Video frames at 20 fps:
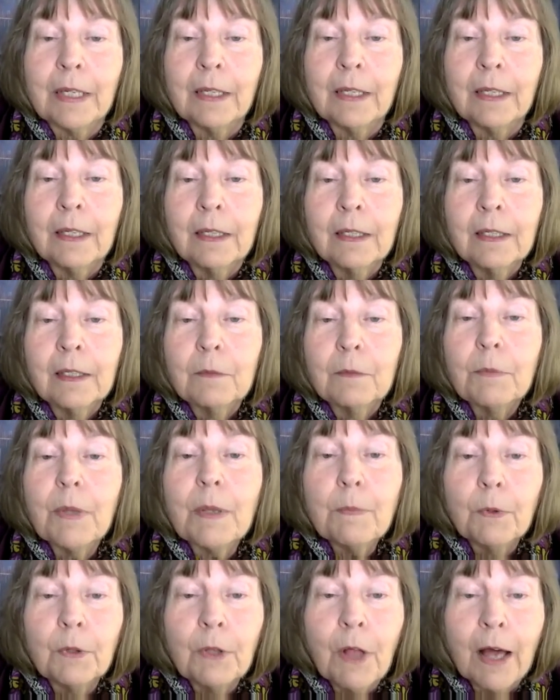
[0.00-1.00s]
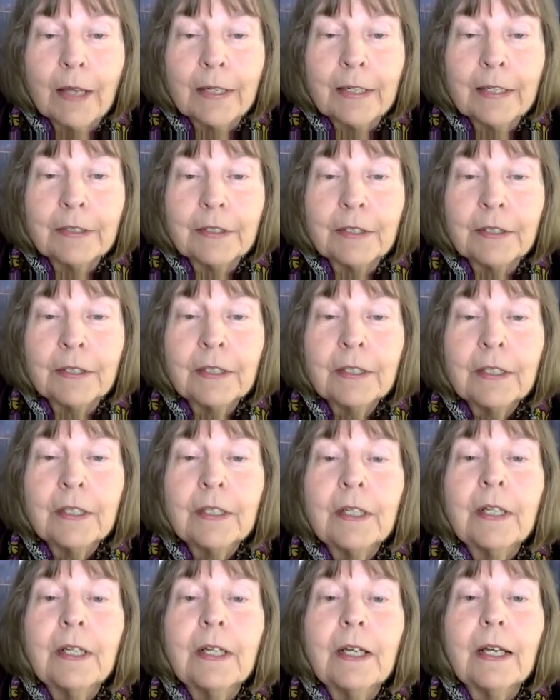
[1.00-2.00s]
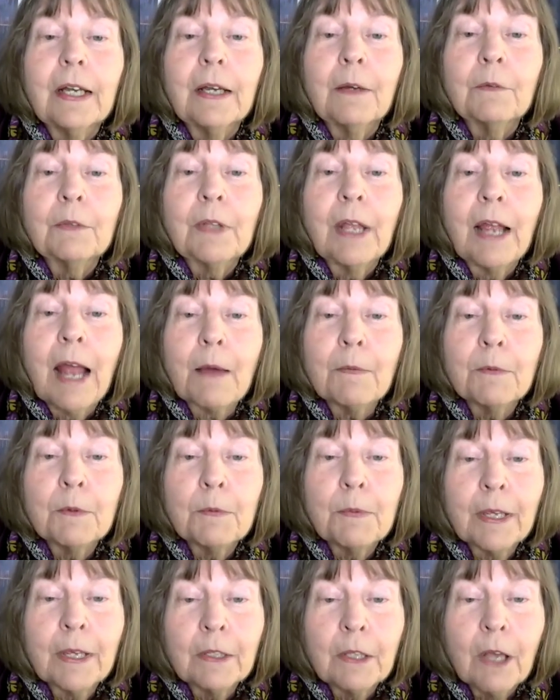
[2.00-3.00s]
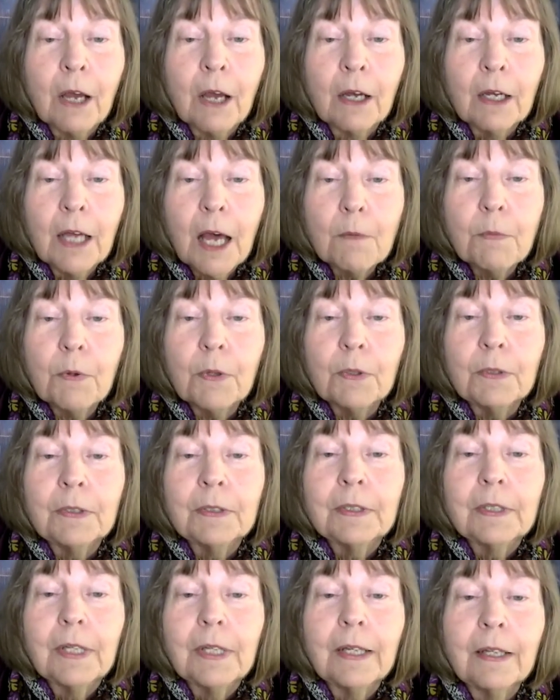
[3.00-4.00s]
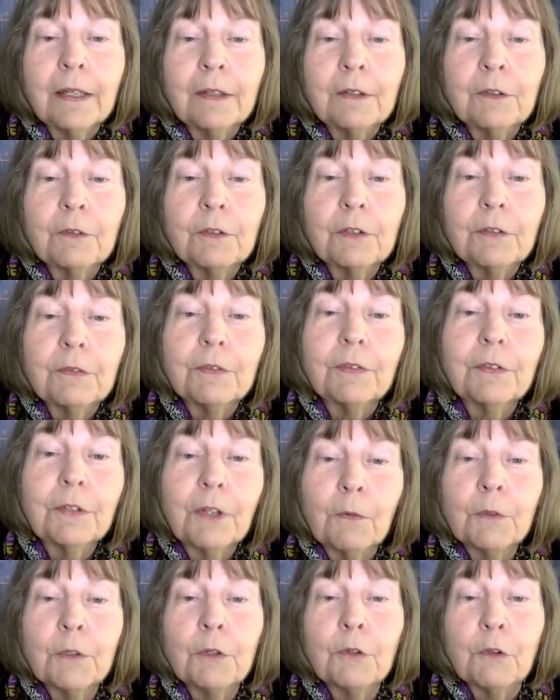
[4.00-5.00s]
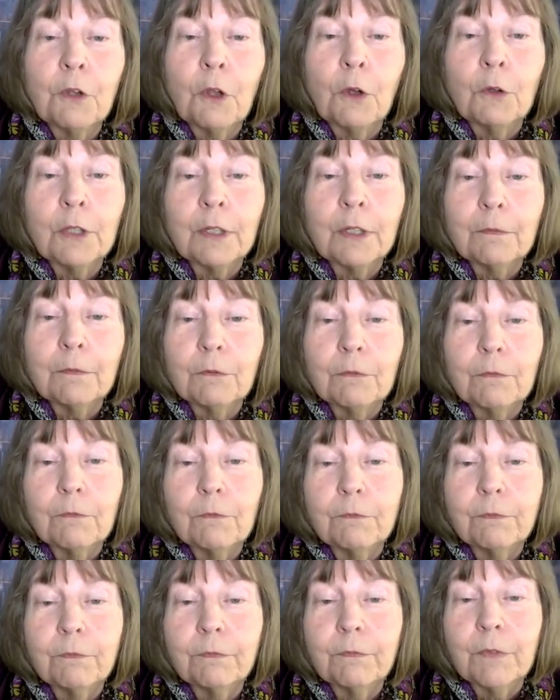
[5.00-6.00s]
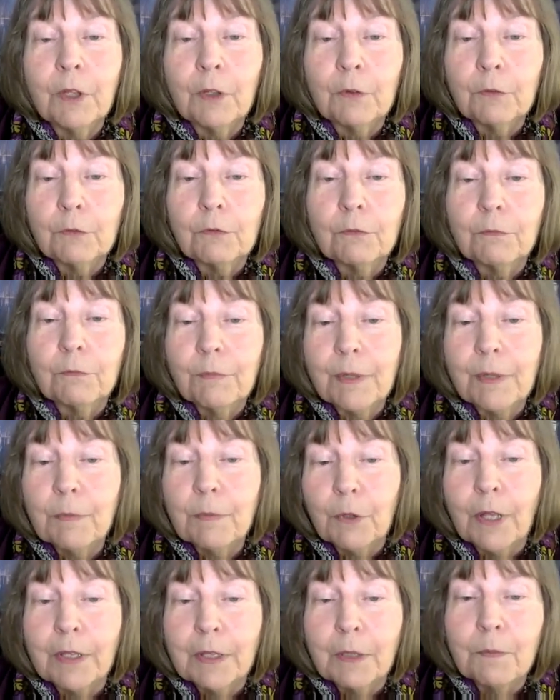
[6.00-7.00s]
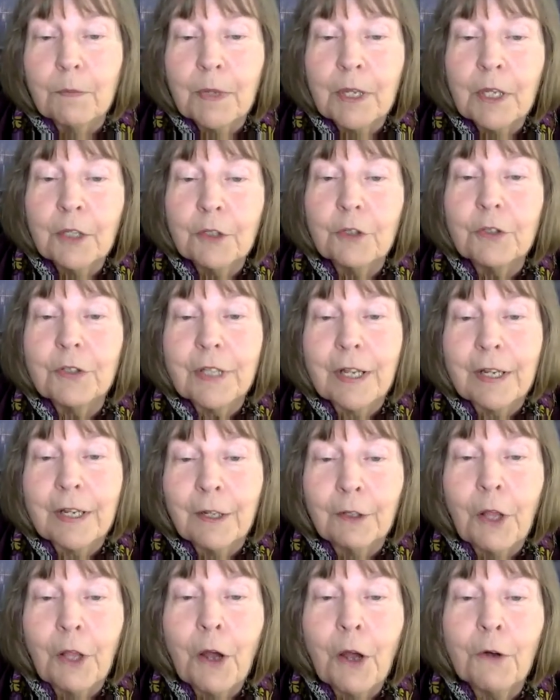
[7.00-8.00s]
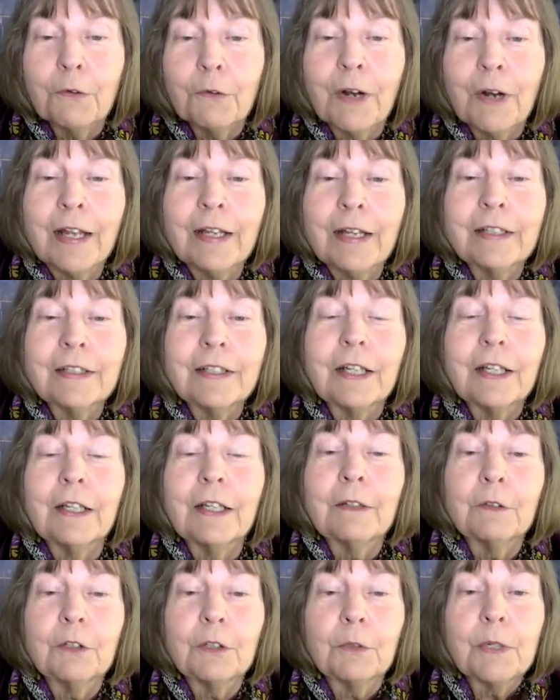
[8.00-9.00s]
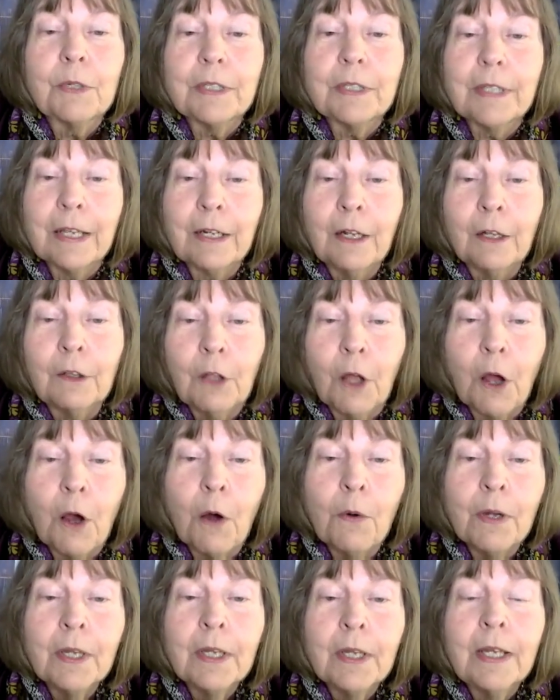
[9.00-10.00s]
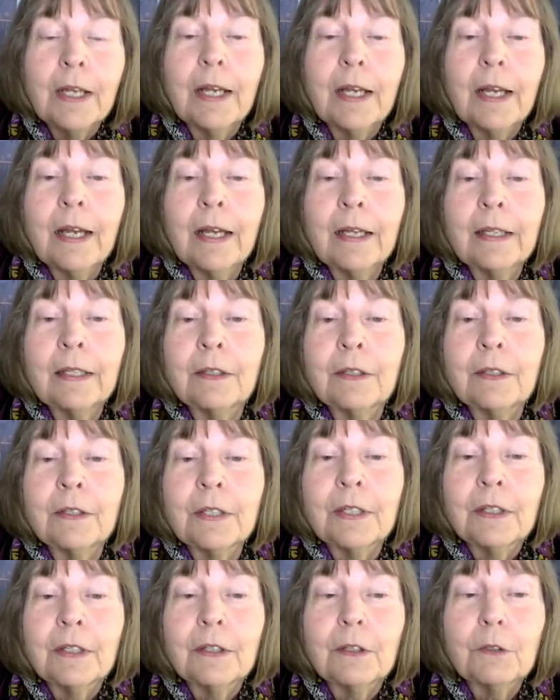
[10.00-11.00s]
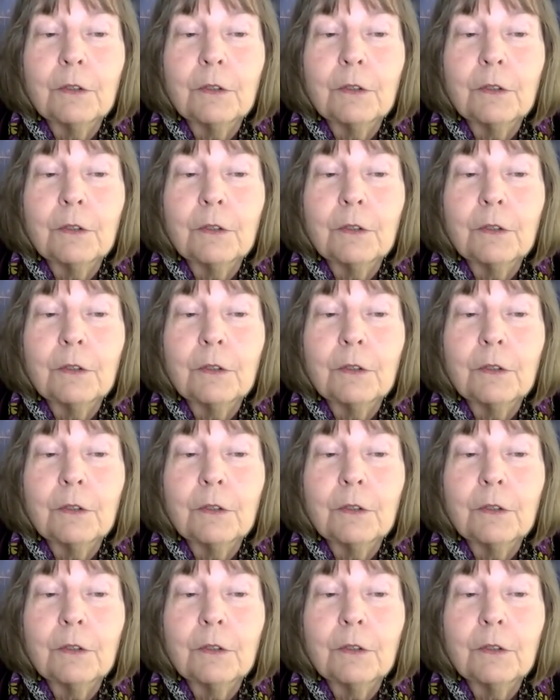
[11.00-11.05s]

many people on it. And there happened to be a young couple. And, when you're the only, people on the beach, you say hello, right? And so we said hello. And